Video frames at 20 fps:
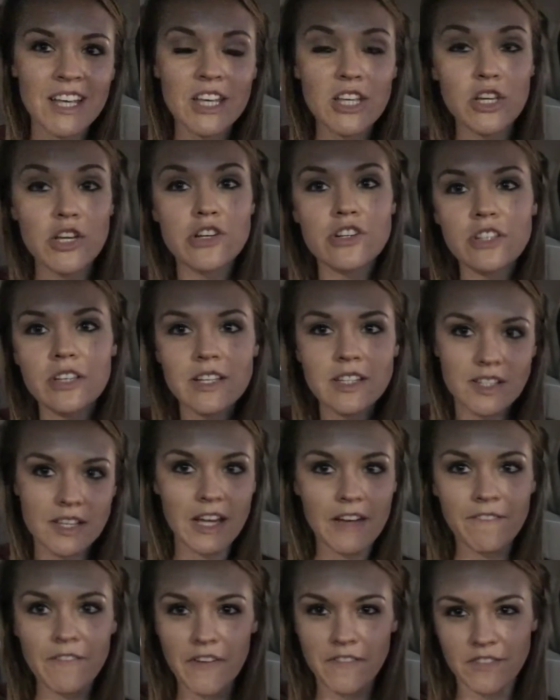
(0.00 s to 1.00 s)
usually it's
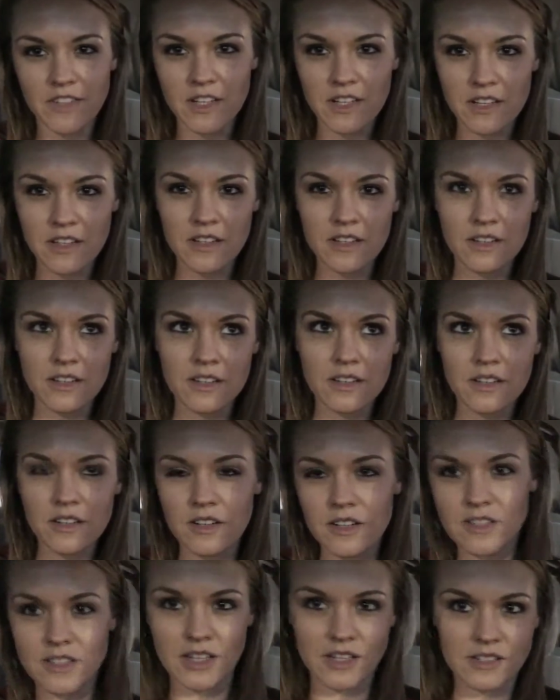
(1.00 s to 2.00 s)
like $50
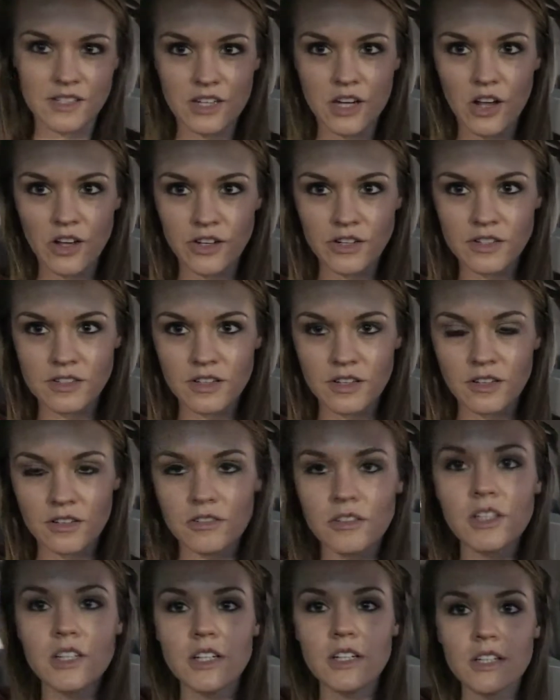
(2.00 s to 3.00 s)
to $60. So,
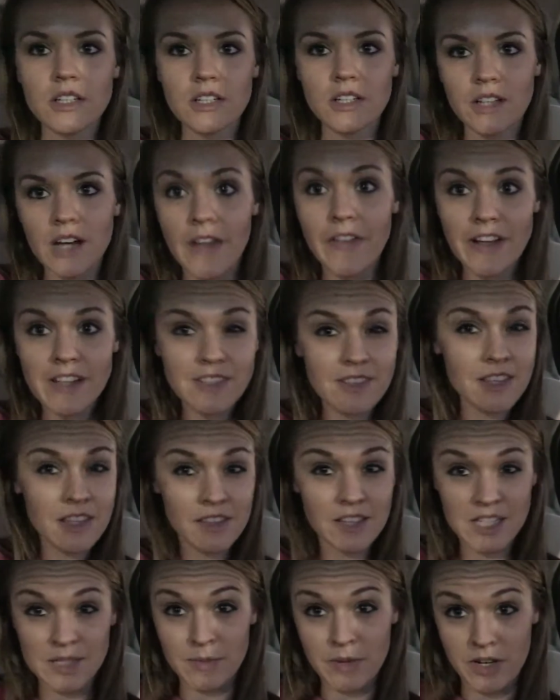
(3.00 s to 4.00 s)
and I think
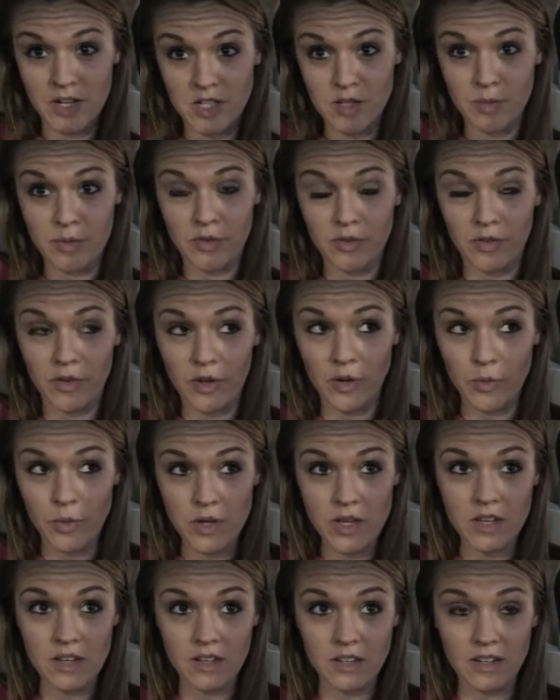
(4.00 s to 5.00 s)
that's manageable for a
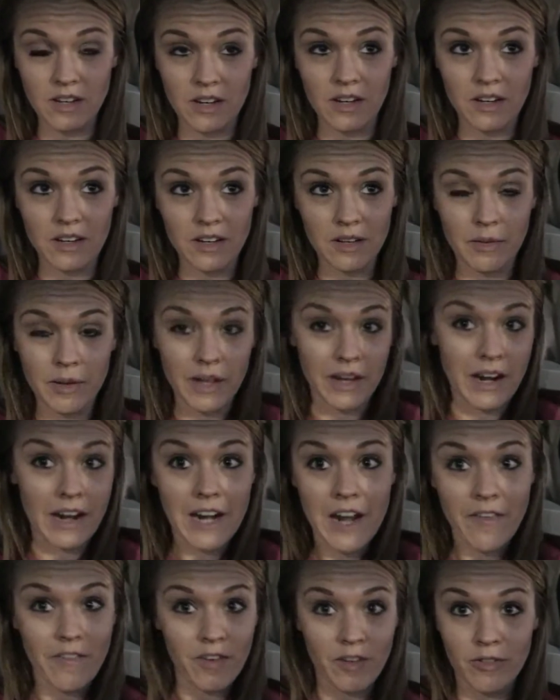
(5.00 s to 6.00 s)
week. And I
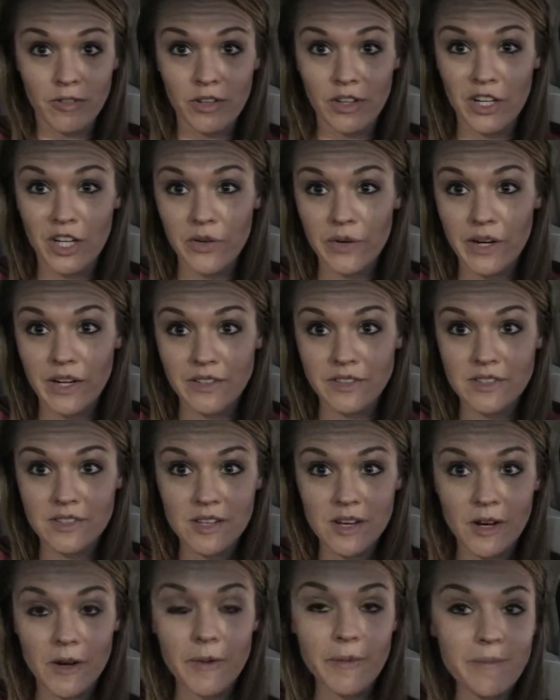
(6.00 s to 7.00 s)
never really go out.
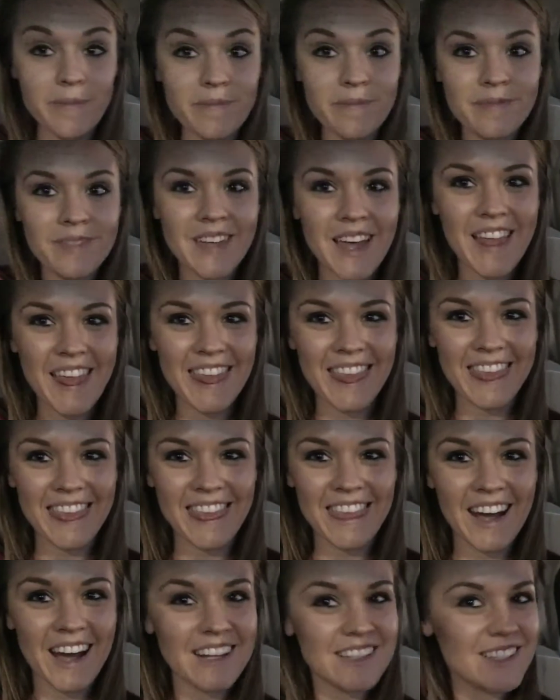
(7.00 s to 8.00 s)
So
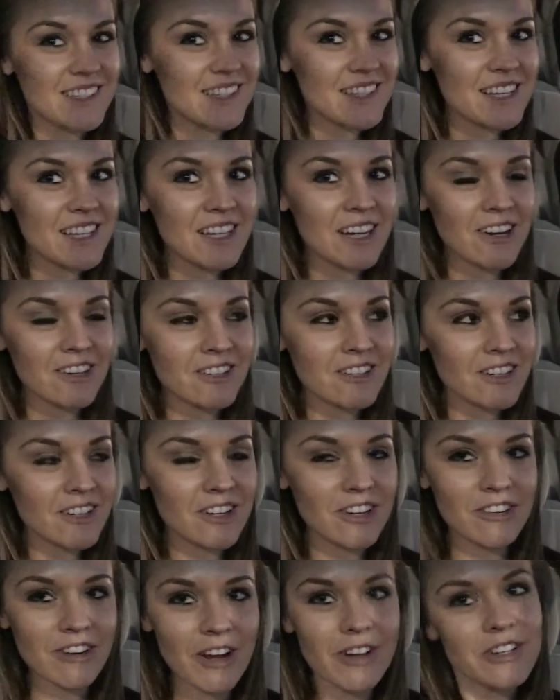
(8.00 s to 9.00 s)
that's the
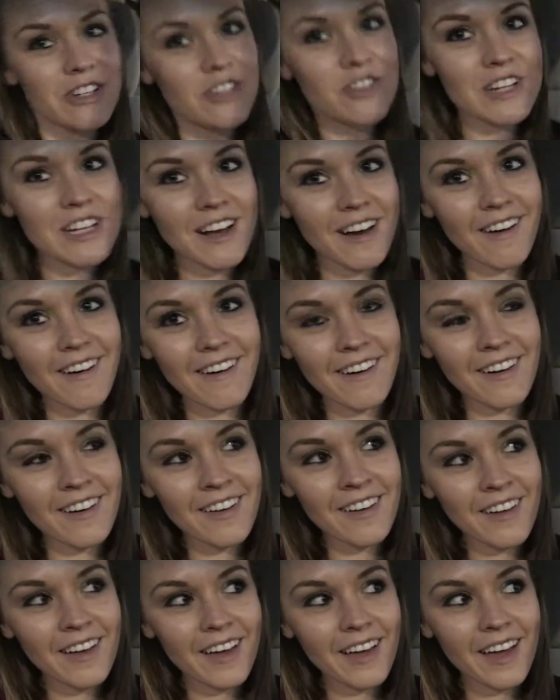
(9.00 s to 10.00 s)
grocery
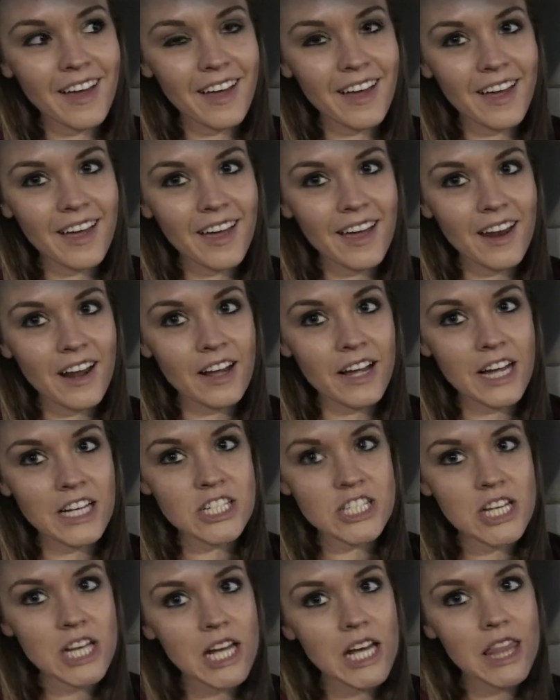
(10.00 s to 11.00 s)
haul, and I'll
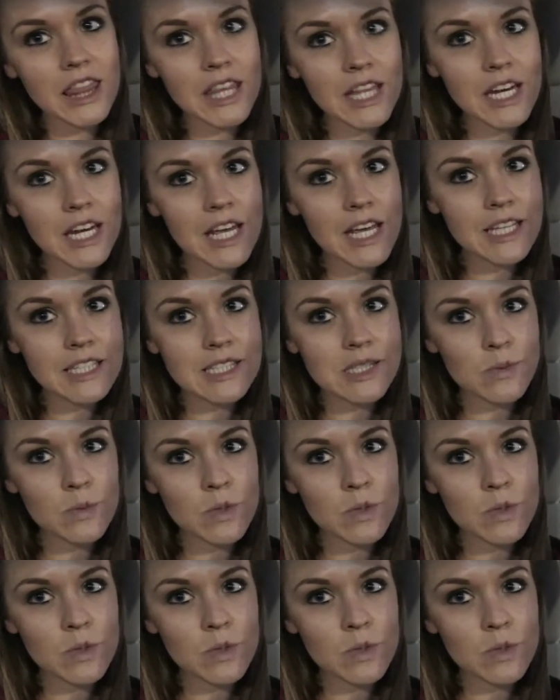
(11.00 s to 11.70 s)
catch you in the next